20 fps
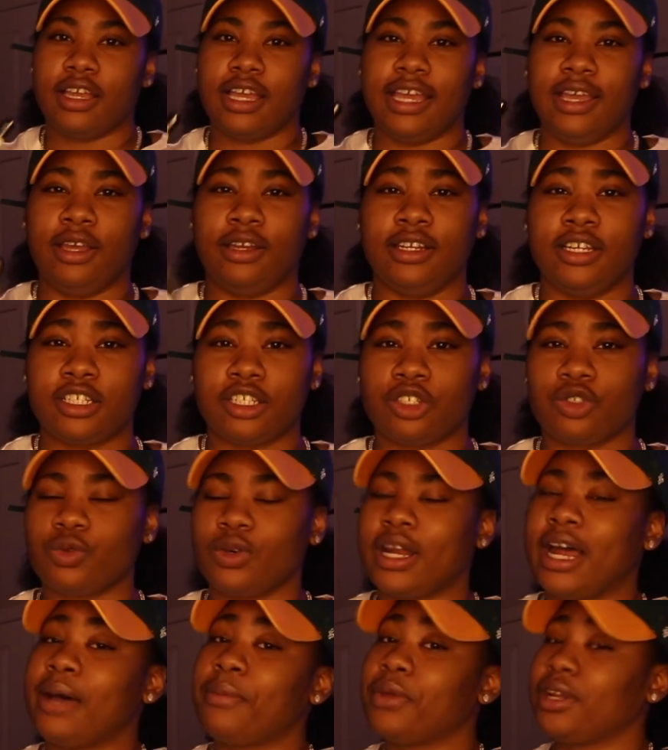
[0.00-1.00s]
And this is
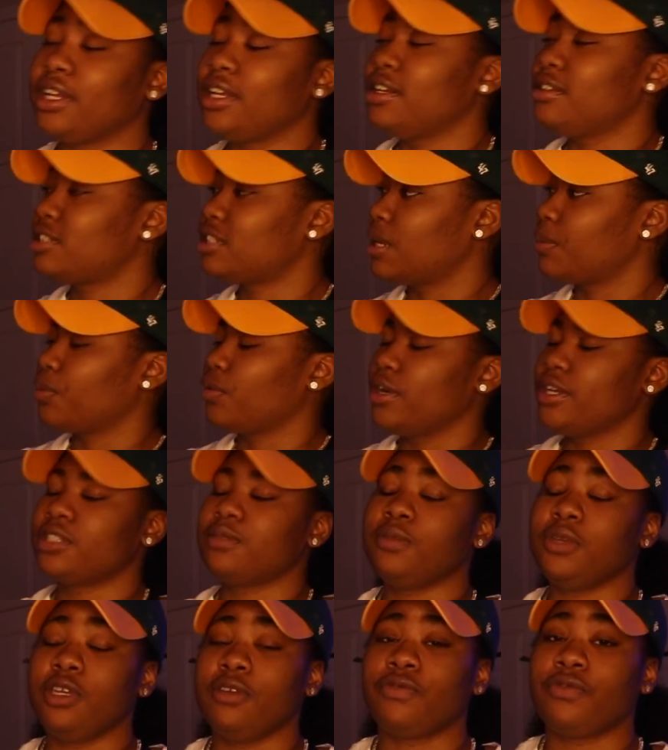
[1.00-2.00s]
what I believe separates
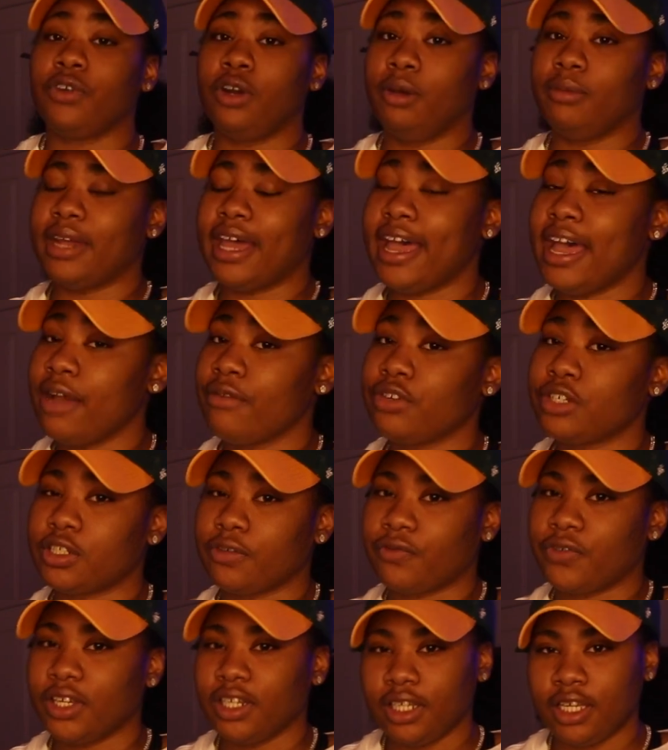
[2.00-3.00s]
me from the average
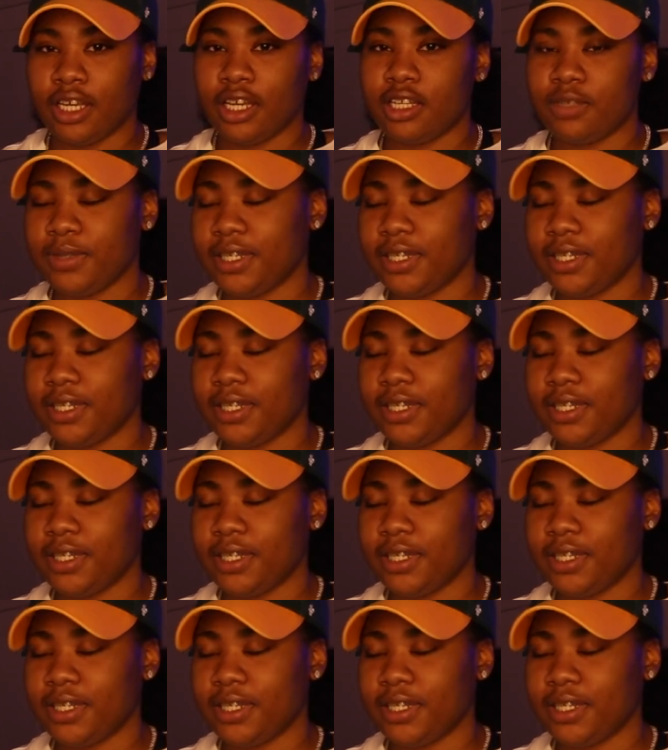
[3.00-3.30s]
affiliate,